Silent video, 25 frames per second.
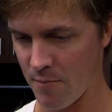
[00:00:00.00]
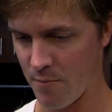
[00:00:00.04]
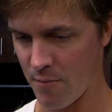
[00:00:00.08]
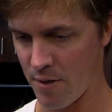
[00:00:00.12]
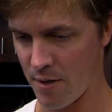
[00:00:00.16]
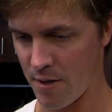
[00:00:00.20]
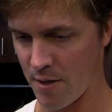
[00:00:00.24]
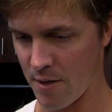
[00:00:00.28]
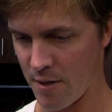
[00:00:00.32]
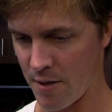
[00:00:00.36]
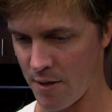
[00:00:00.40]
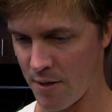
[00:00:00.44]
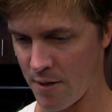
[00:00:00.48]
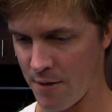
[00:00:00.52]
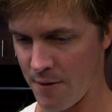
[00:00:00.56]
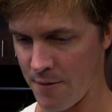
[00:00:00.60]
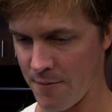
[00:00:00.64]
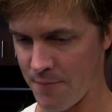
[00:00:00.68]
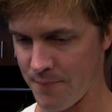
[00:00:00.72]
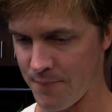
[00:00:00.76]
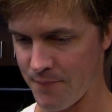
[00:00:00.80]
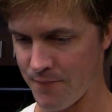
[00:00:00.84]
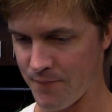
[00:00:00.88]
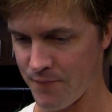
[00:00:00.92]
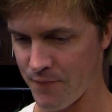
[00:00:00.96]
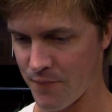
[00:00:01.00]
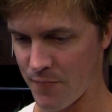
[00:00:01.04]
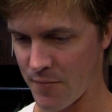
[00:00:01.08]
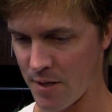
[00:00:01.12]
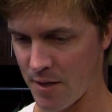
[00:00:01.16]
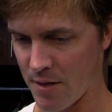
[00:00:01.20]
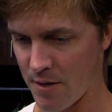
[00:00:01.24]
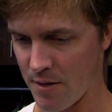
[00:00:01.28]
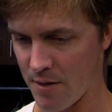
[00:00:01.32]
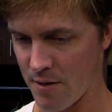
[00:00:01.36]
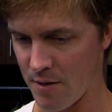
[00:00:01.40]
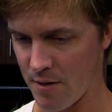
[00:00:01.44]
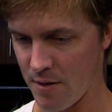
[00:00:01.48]
But
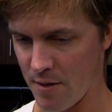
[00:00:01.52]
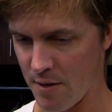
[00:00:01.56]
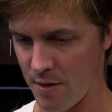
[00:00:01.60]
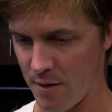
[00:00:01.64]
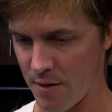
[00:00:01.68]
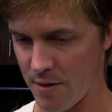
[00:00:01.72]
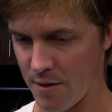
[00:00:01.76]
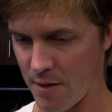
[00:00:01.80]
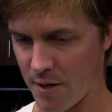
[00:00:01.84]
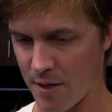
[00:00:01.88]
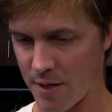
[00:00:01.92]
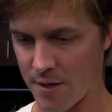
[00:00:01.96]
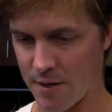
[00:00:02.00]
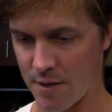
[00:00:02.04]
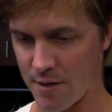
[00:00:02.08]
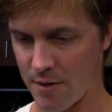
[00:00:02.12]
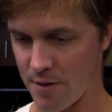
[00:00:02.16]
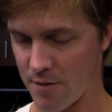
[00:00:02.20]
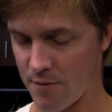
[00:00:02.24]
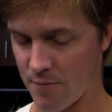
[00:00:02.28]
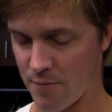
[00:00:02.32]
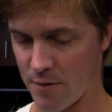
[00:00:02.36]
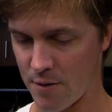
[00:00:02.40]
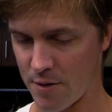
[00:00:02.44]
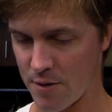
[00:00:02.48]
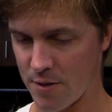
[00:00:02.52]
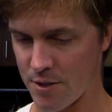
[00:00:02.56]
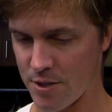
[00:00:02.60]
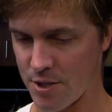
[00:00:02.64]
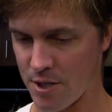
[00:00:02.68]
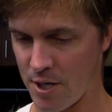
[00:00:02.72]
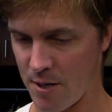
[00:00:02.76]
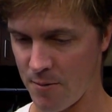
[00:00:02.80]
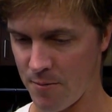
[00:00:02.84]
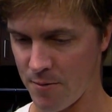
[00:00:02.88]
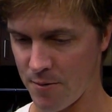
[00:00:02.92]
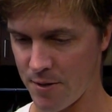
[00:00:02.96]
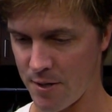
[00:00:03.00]
thought he did a real good
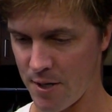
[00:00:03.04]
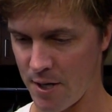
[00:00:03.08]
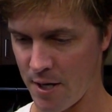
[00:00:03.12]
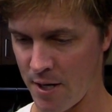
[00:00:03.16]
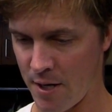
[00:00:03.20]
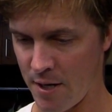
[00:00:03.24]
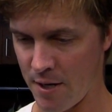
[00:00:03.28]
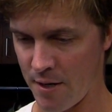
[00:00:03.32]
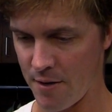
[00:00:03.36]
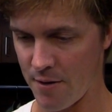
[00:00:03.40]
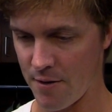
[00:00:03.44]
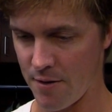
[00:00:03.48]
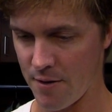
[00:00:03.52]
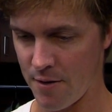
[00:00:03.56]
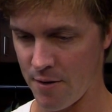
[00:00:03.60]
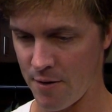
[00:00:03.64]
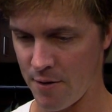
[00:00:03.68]
job with that.